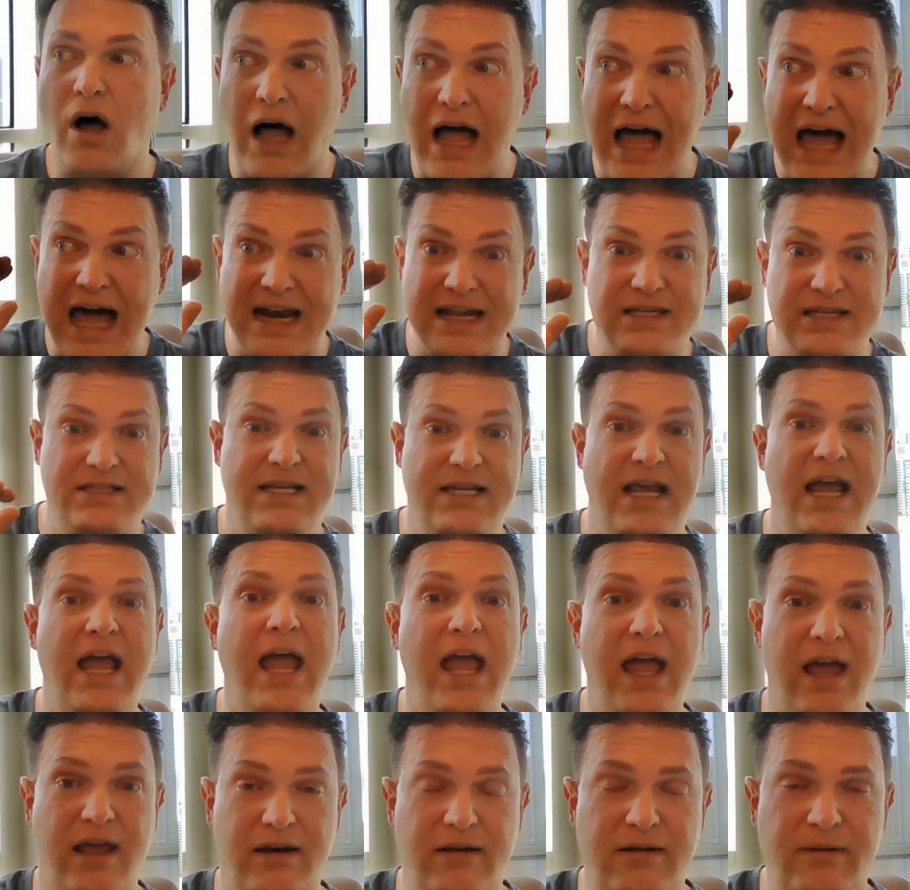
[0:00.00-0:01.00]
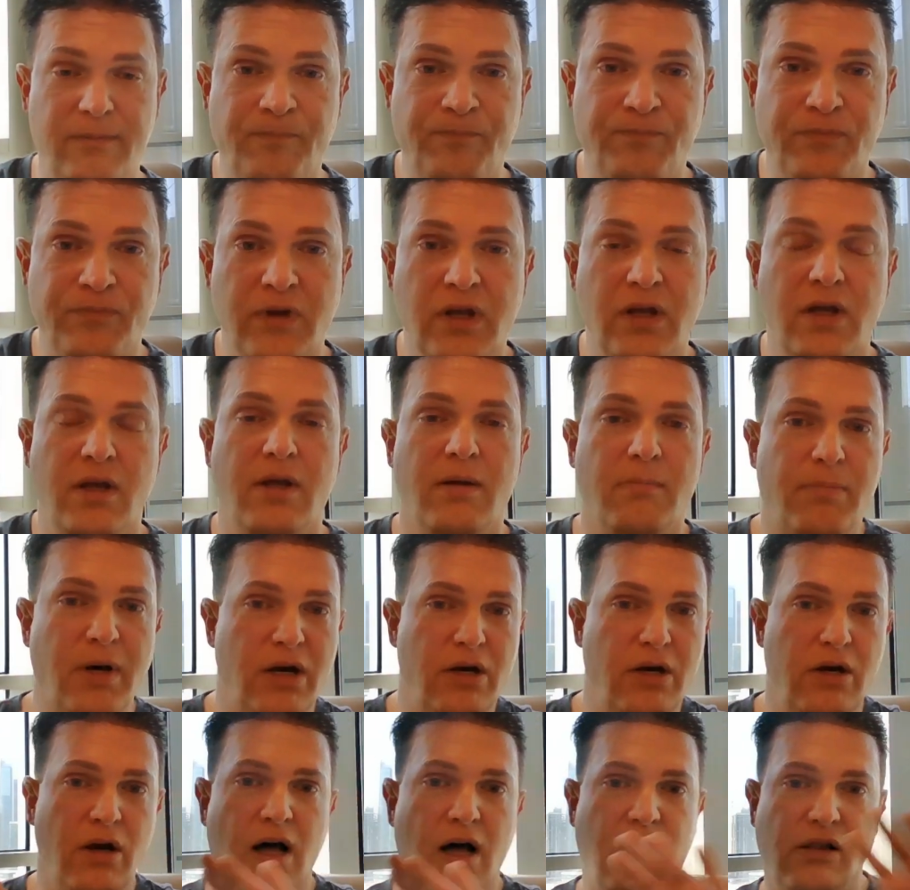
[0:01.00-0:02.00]
At a 10,
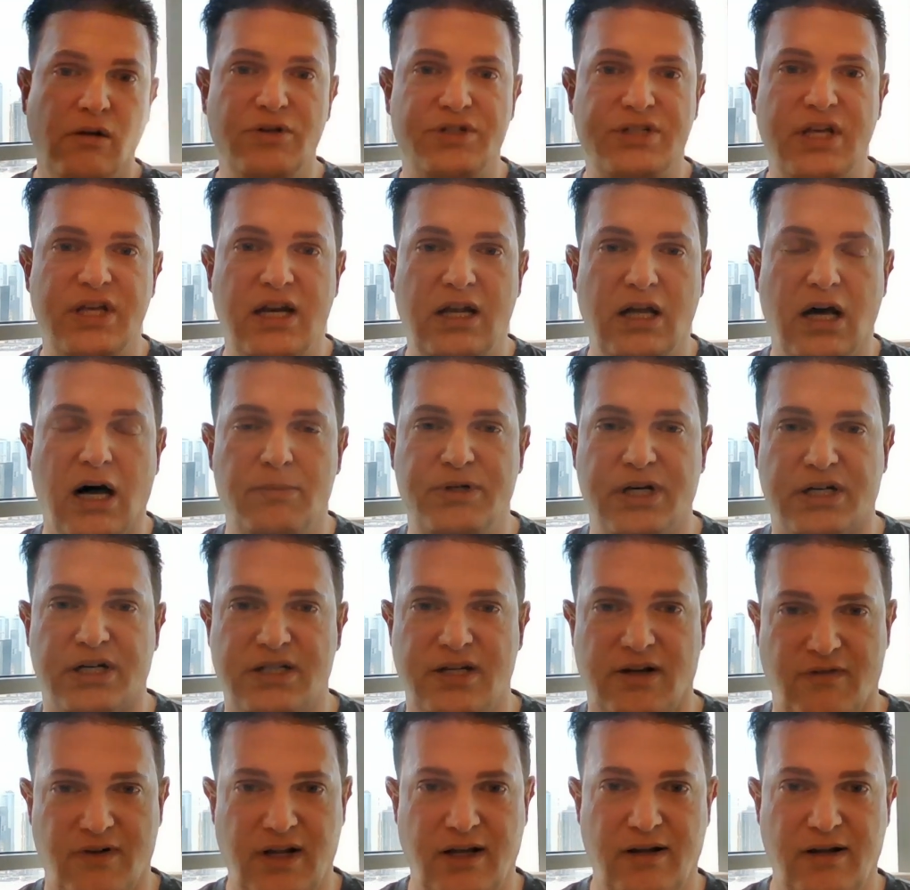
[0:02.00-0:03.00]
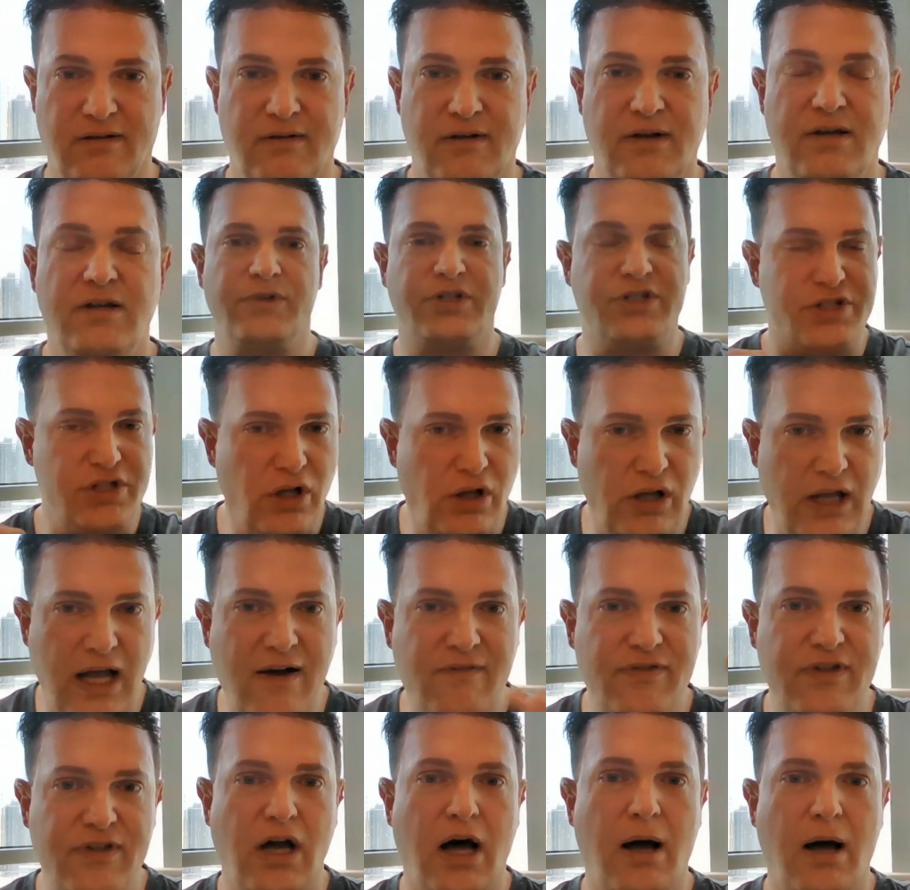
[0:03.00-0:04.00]
but not lose any objectivity. Still
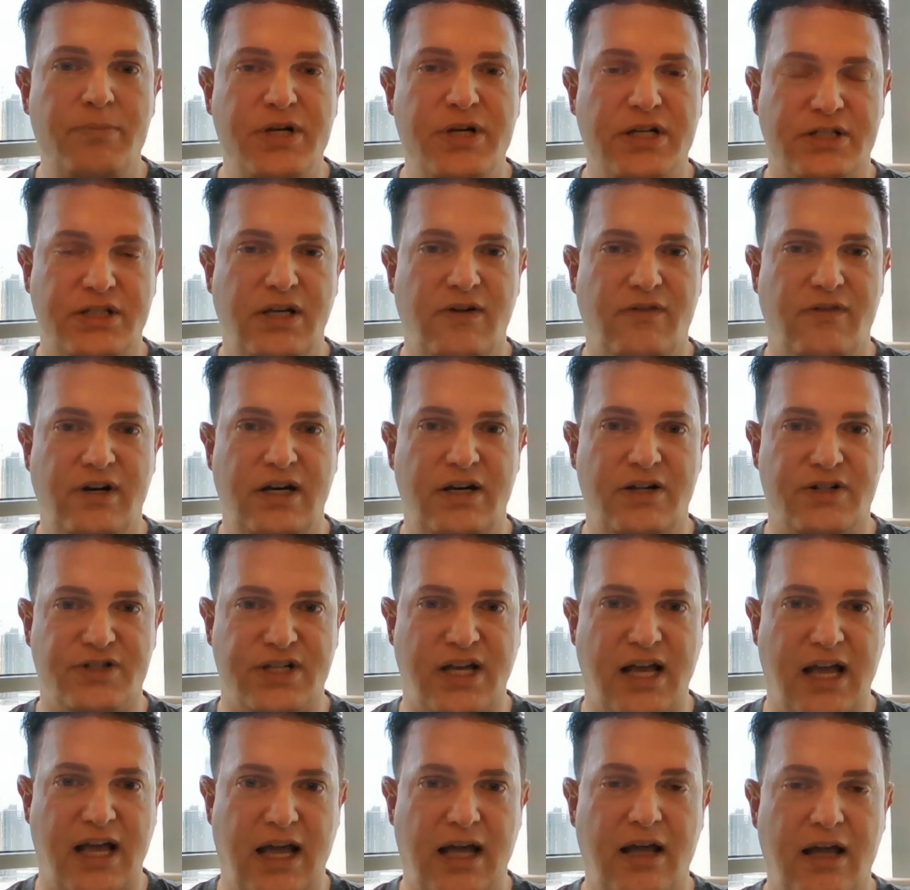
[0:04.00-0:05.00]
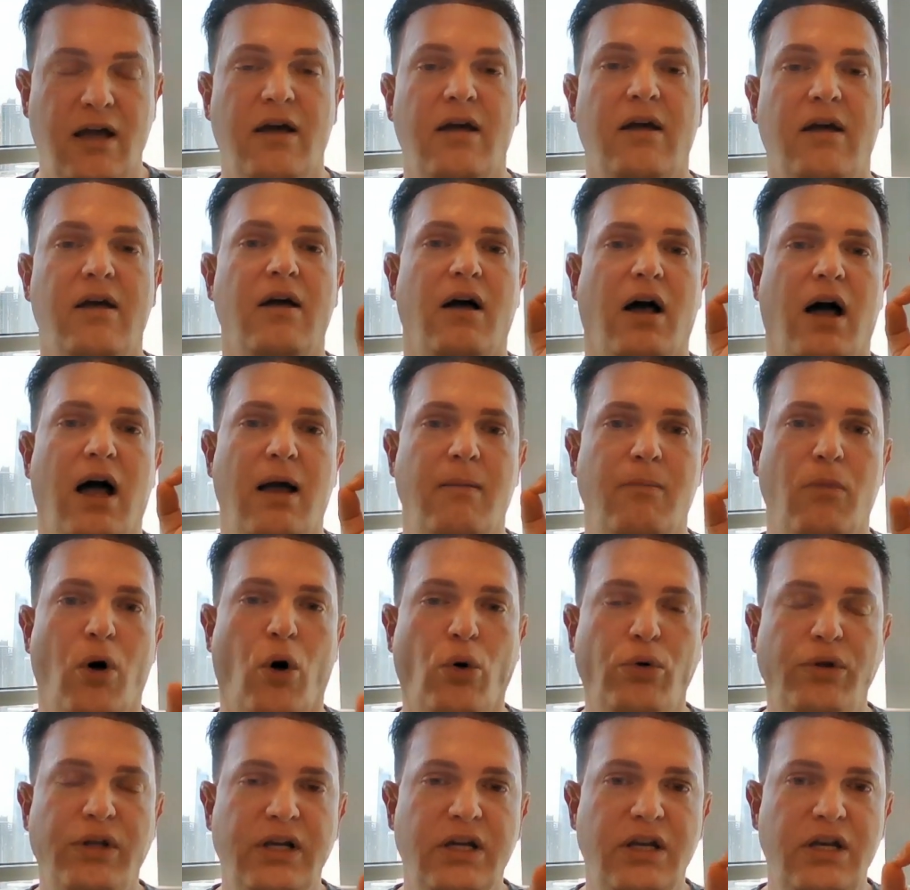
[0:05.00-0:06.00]
have the objectivity to say, I'm
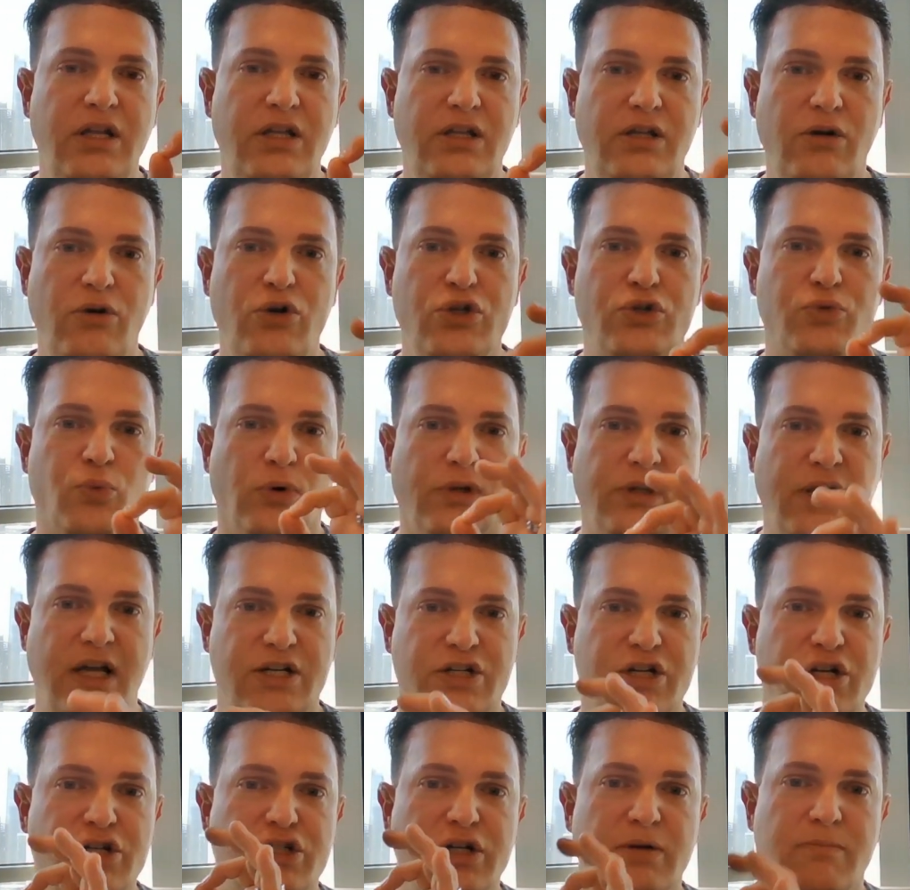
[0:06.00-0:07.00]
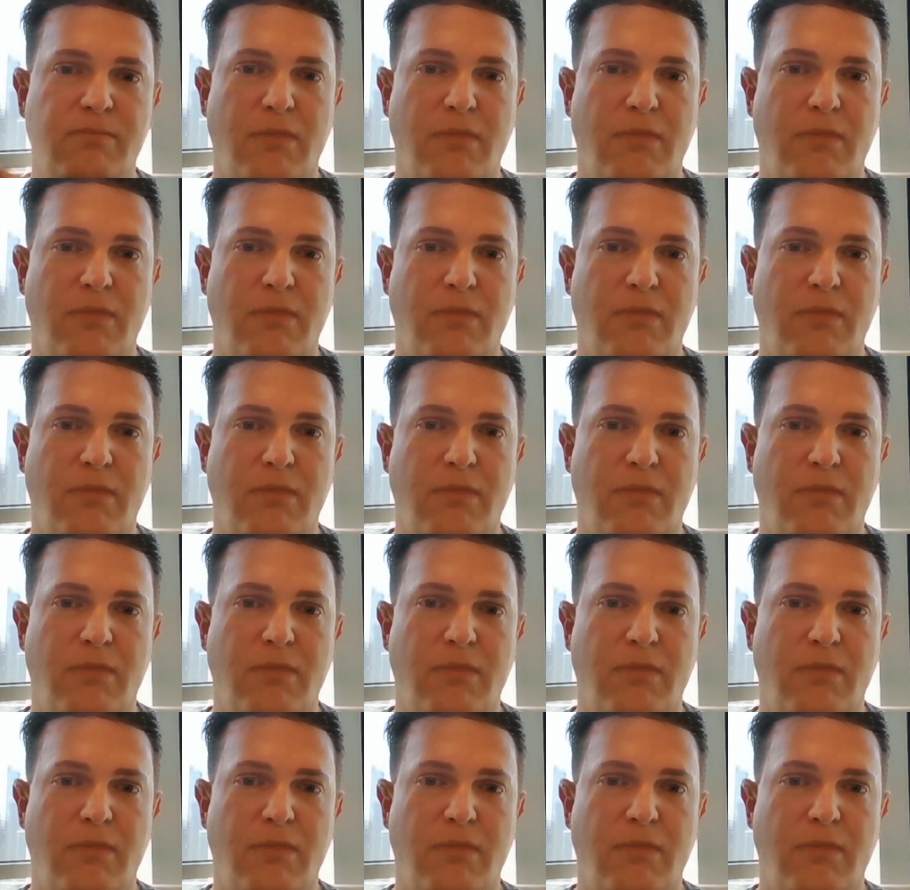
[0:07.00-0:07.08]
only going to use relationship